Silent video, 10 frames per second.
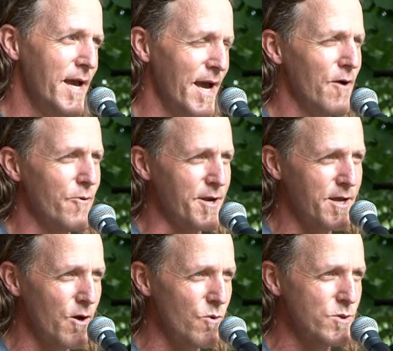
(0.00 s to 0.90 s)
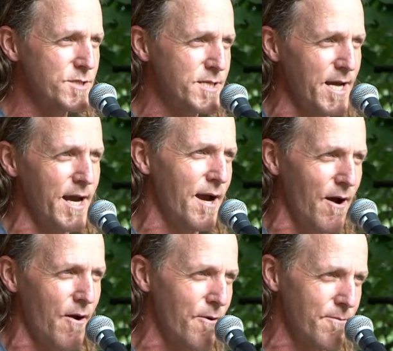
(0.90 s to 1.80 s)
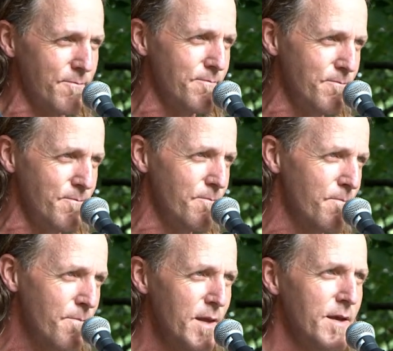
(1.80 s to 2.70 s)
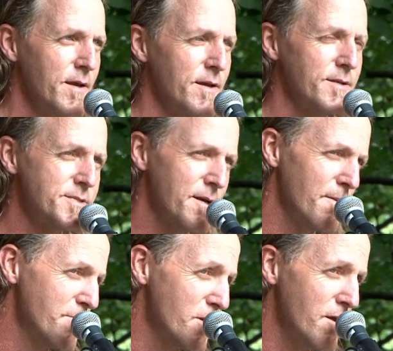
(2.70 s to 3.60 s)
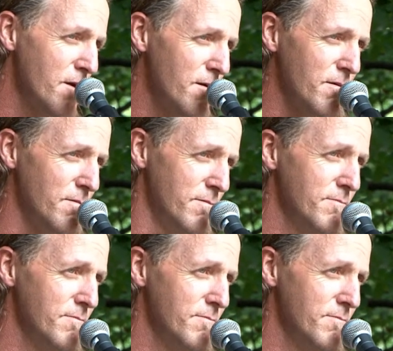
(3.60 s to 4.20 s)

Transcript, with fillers: And when it goes down, it's up to you.